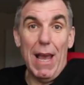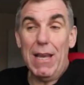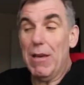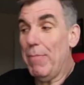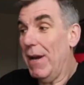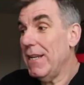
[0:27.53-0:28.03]

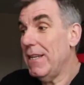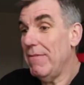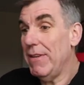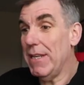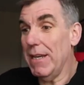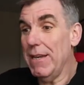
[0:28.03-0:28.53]
Anchorbay
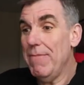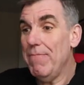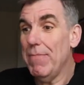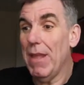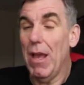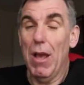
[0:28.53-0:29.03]
DVD,
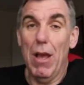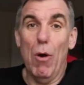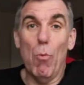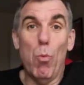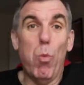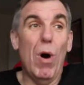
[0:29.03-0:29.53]

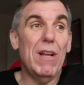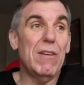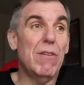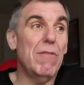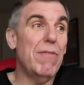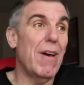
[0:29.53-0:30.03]
one
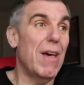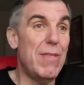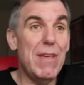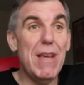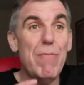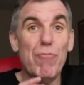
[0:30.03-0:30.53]
of
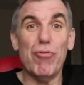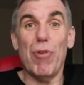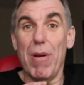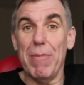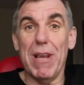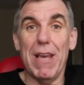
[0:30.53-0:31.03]
the
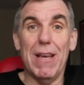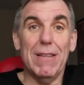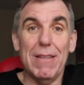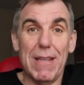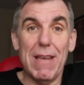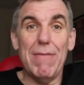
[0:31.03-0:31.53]

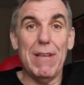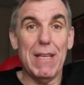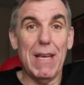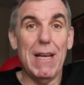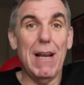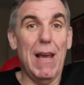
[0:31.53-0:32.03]
premier
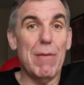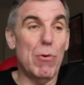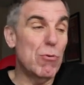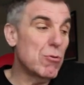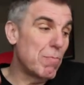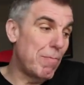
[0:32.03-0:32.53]
DVD
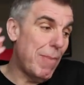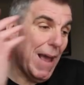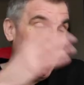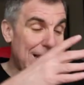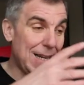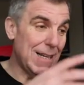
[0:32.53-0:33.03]
labels
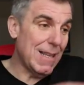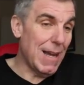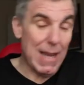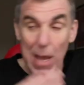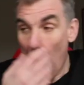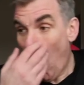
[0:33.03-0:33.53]
back in the
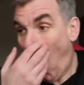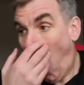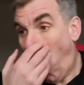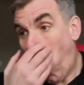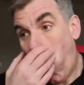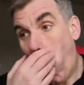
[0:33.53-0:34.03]
day.
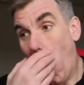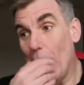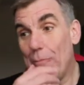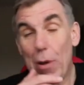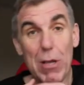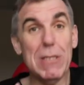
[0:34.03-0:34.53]

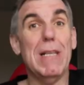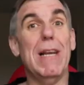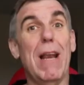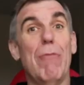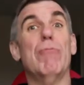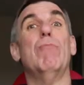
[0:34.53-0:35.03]
Personally,
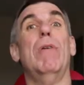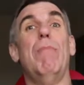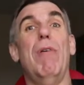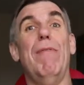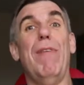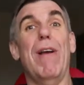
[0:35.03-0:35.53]
that was one of
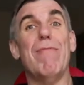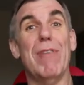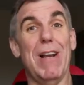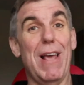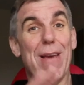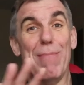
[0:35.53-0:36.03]
my
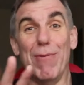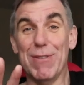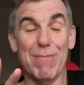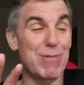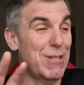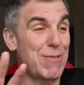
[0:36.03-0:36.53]
favourite labels.
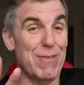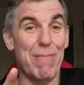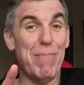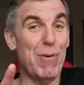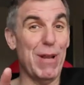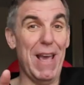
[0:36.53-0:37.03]
I'm just going to
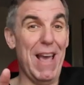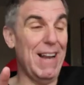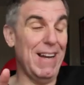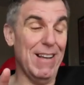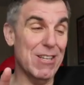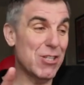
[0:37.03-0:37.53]
put it out
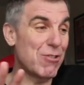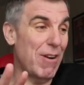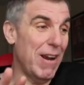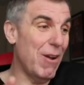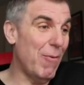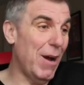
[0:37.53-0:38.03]
there
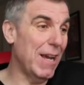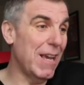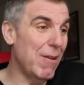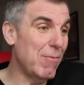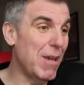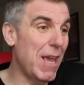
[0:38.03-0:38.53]
straight
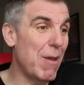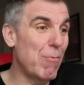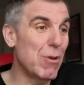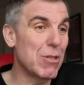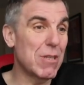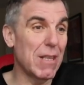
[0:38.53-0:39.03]
away.
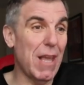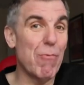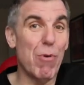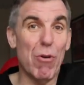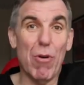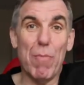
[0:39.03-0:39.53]
They
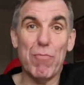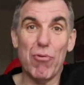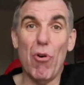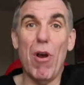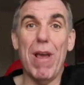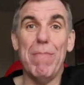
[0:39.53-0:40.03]
were a
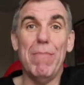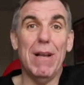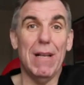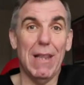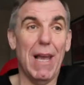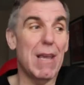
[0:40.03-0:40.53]
prime
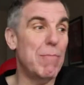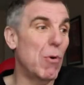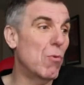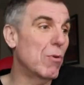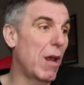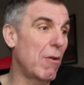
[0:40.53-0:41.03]

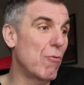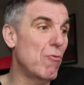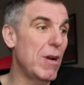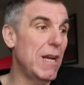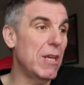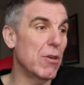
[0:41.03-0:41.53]
label. They were
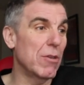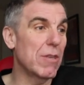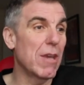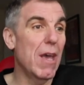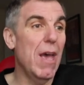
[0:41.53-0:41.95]
really good.